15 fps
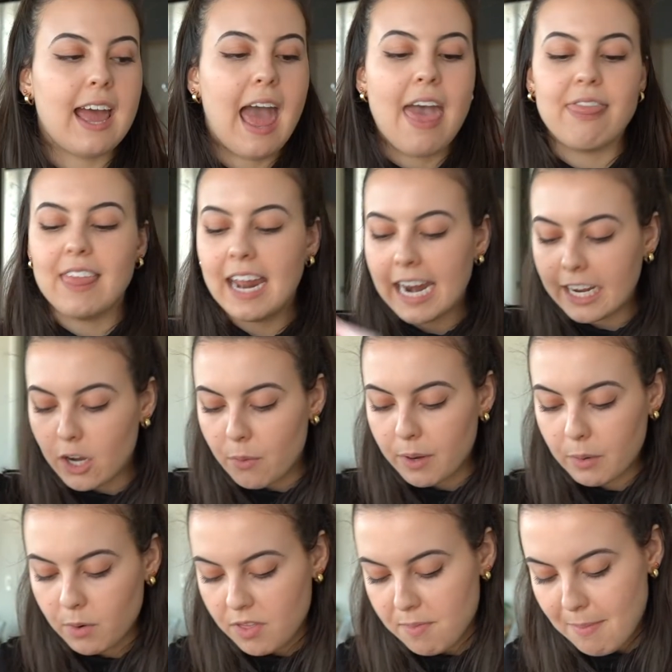and then I go
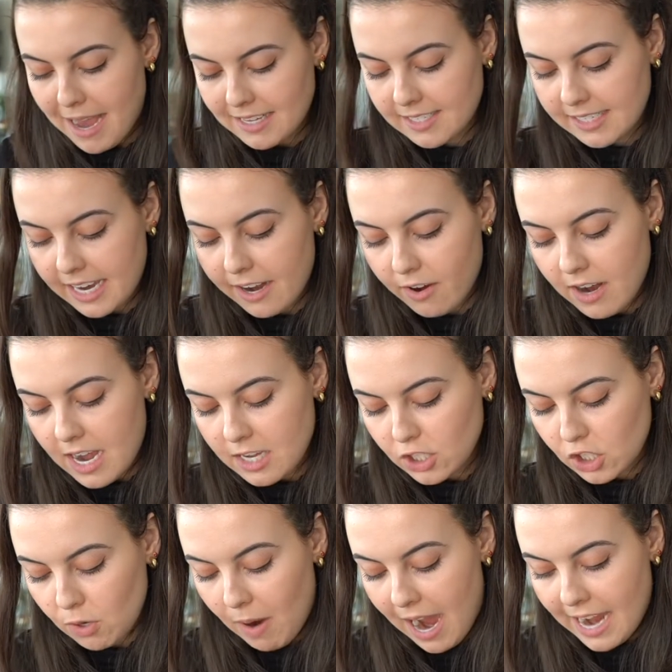in with mascara.
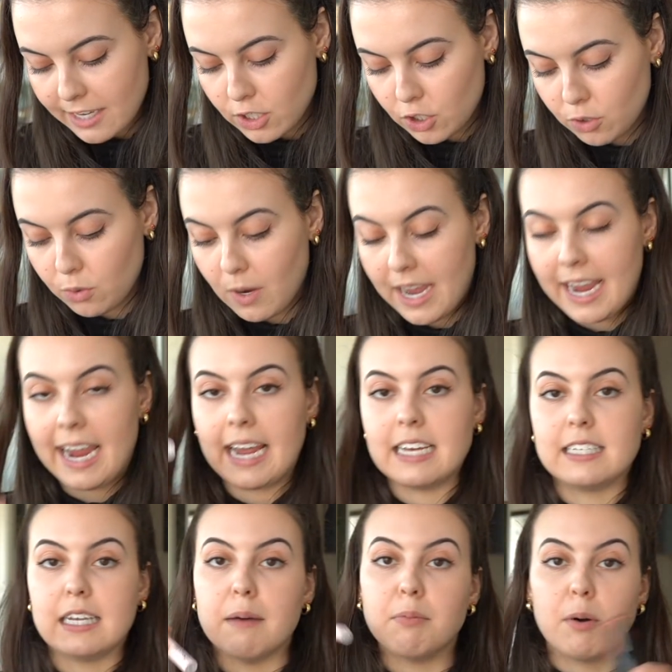So I do a
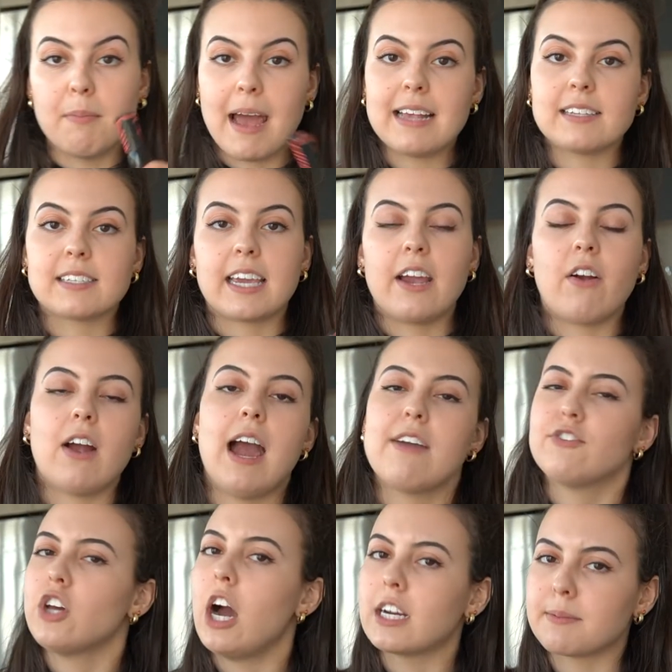double mascara.
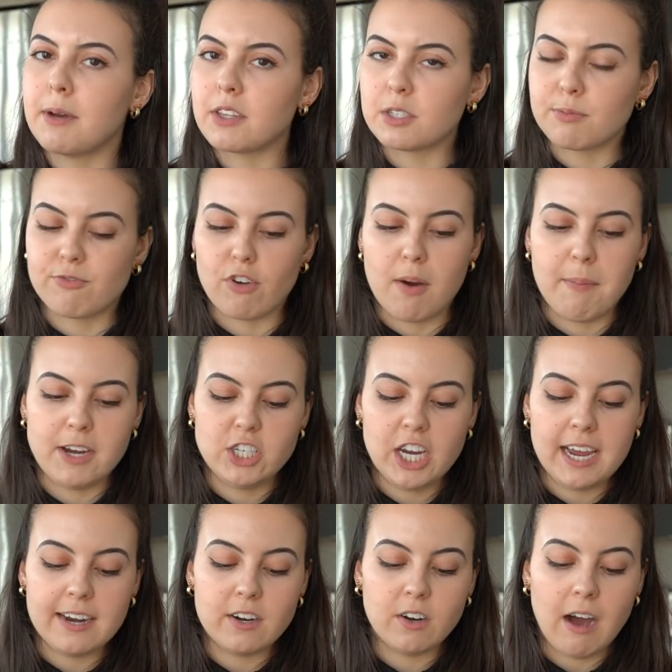I've talked about this before on my
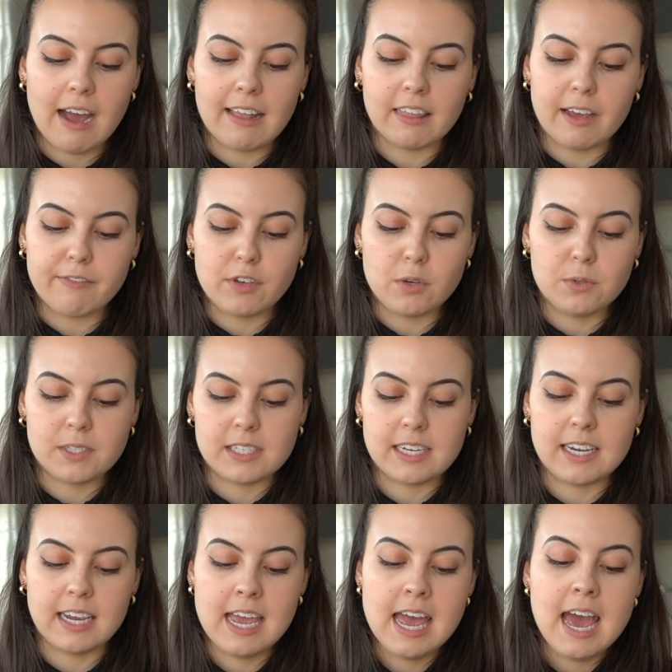channel. I love
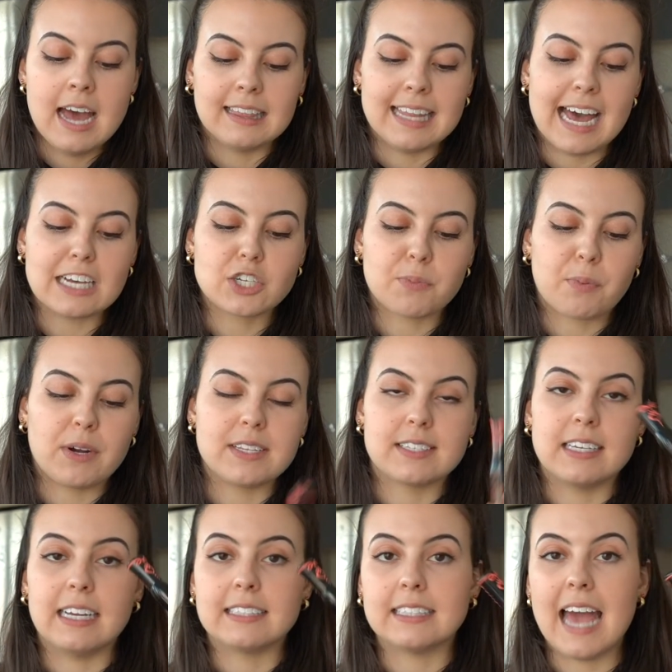using Lash
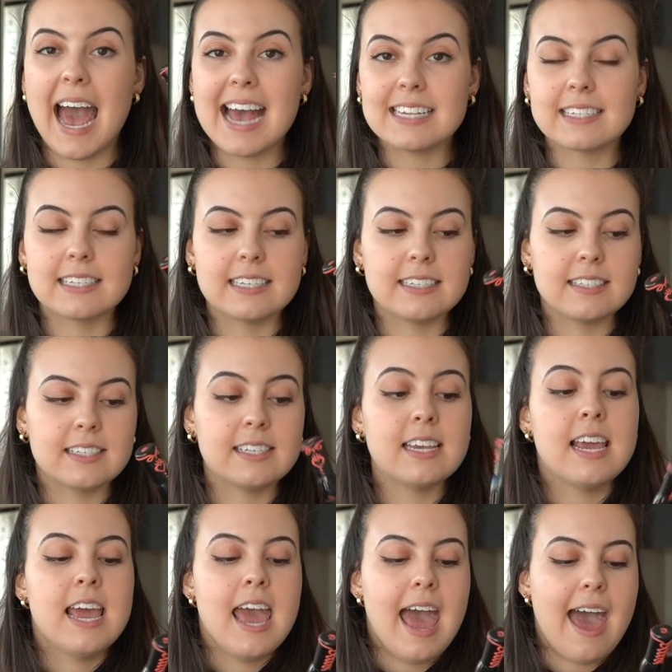Princess Essence,
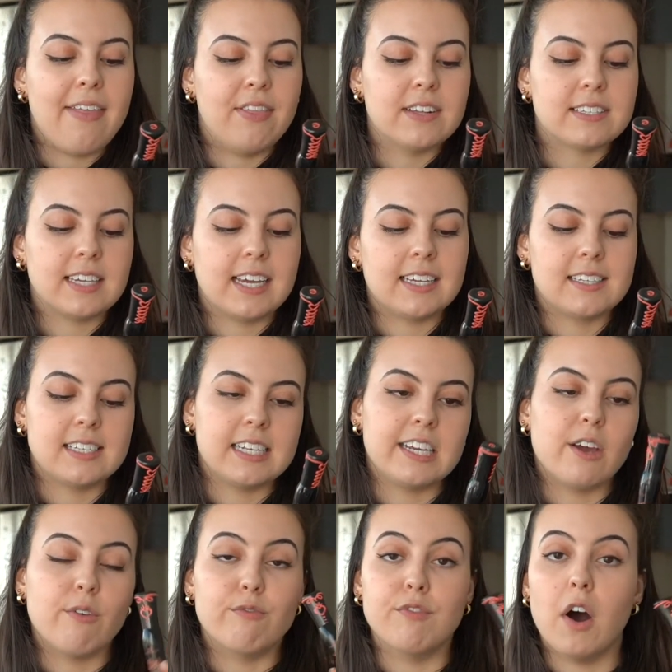and this is
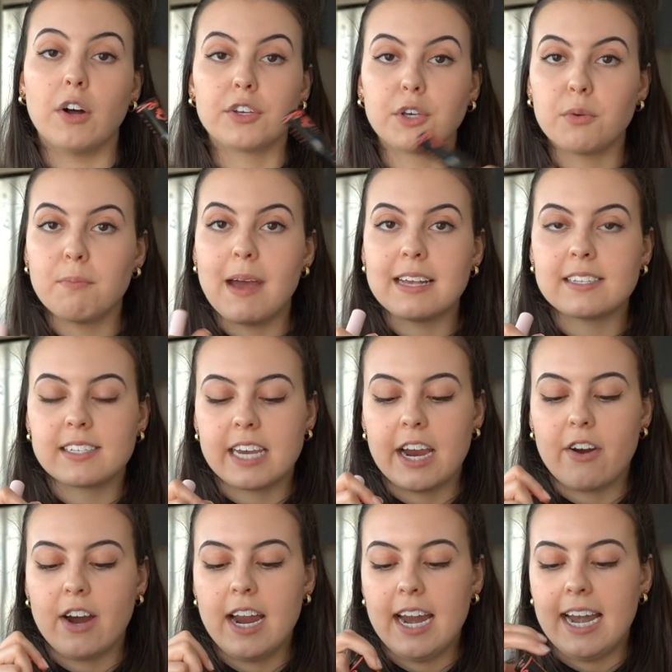the volume
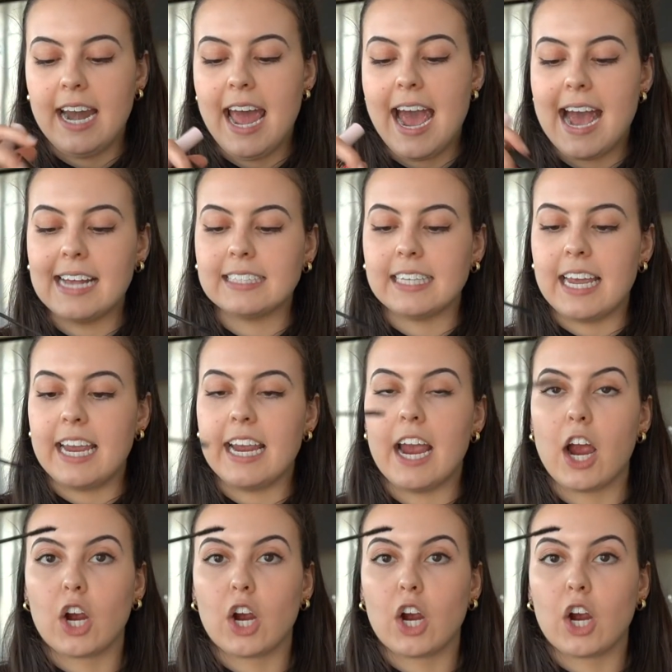mascara. It has a